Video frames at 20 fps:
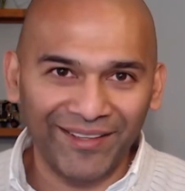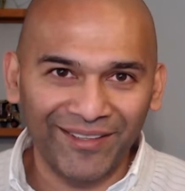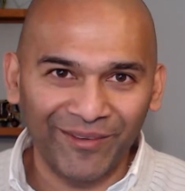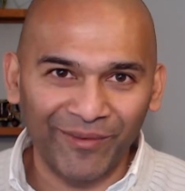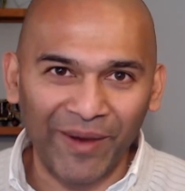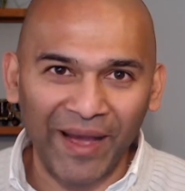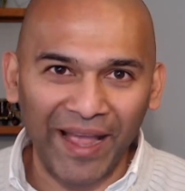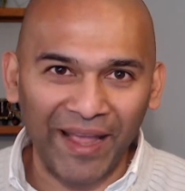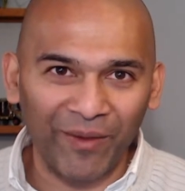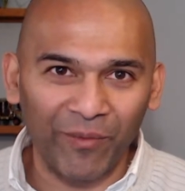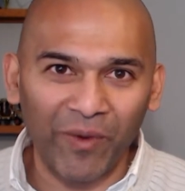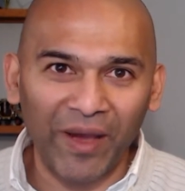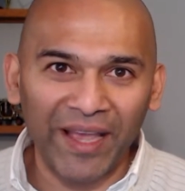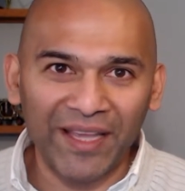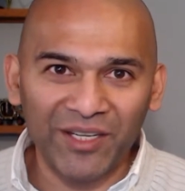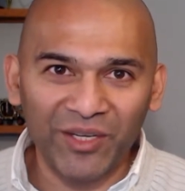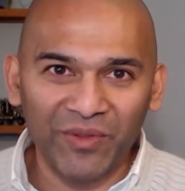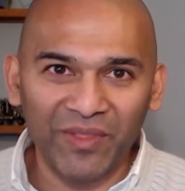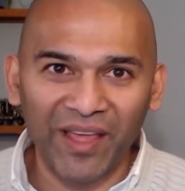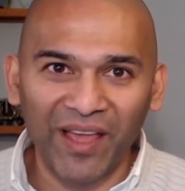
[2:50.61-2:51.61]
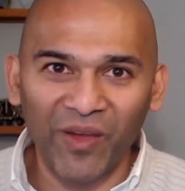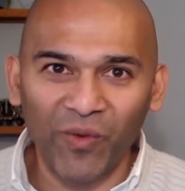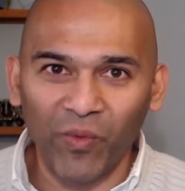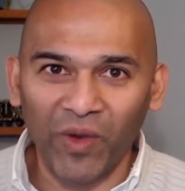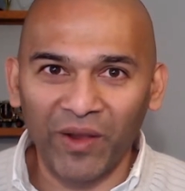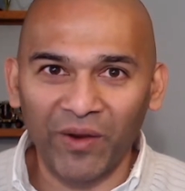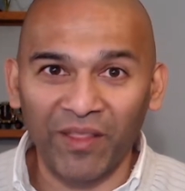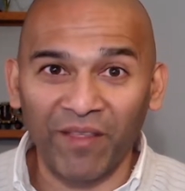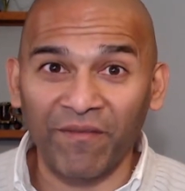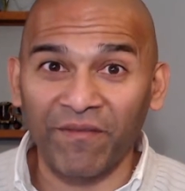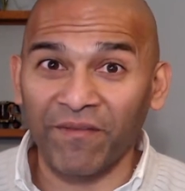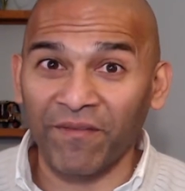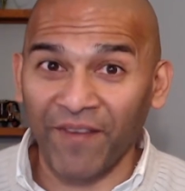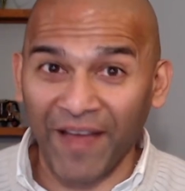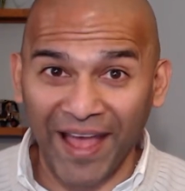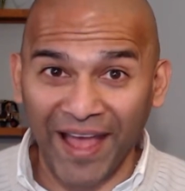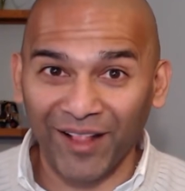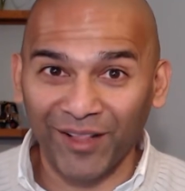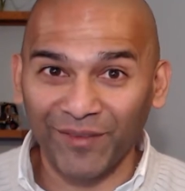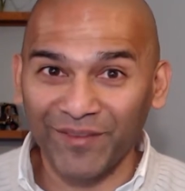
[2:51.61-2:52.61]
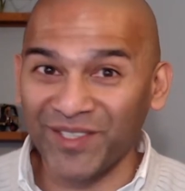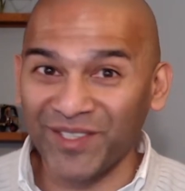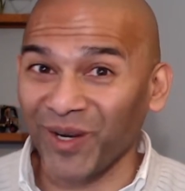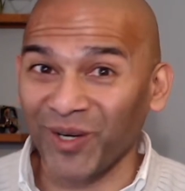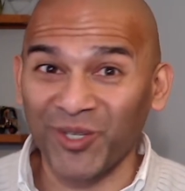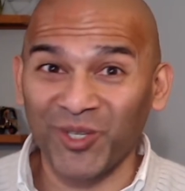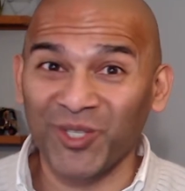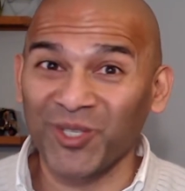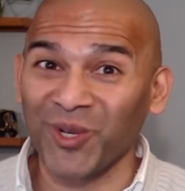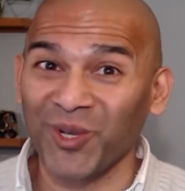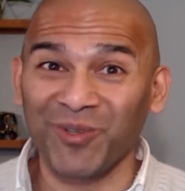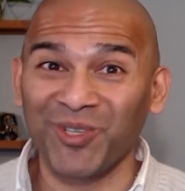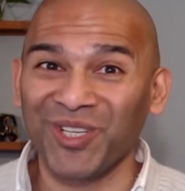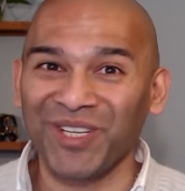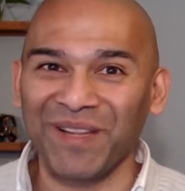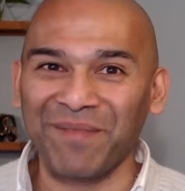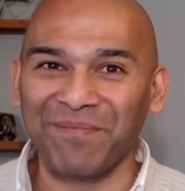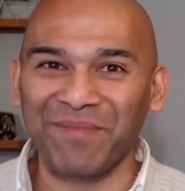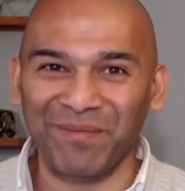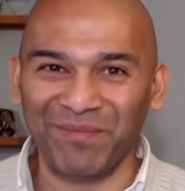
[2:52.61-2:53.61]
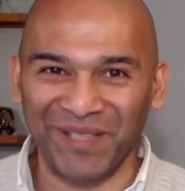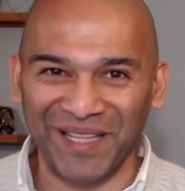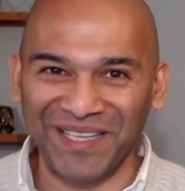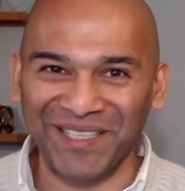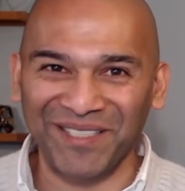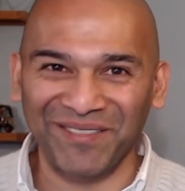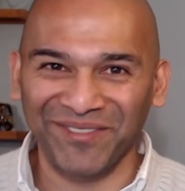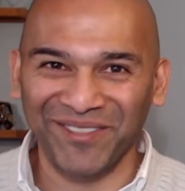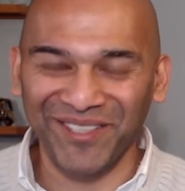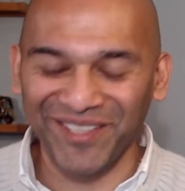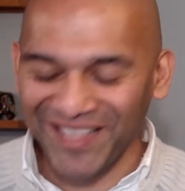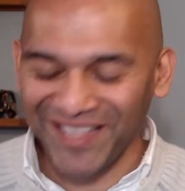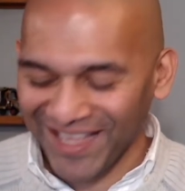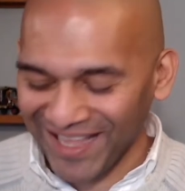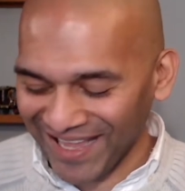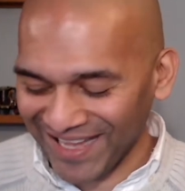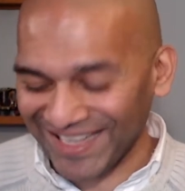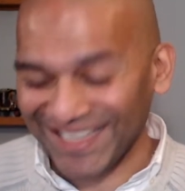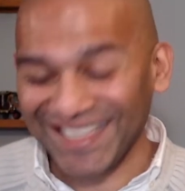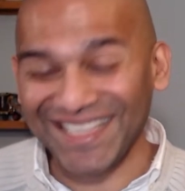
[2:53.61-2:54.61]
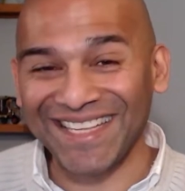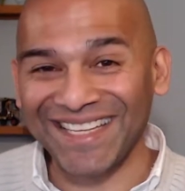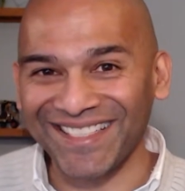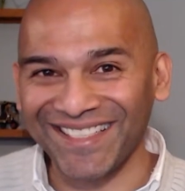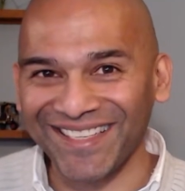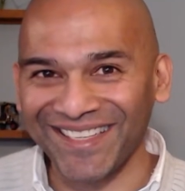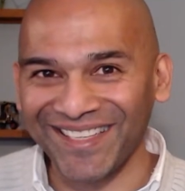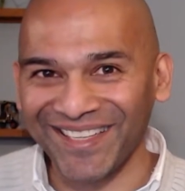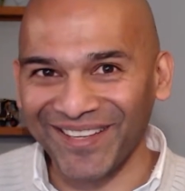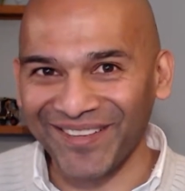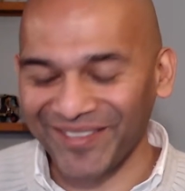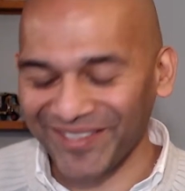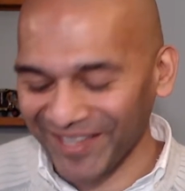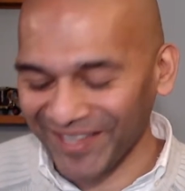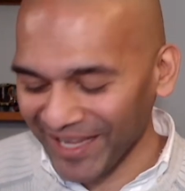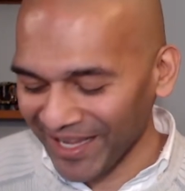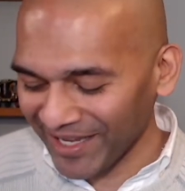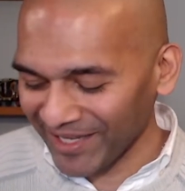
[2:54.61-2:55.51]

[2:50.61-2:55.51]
Why do that when the valves are so cheap and plentiful and easy to use?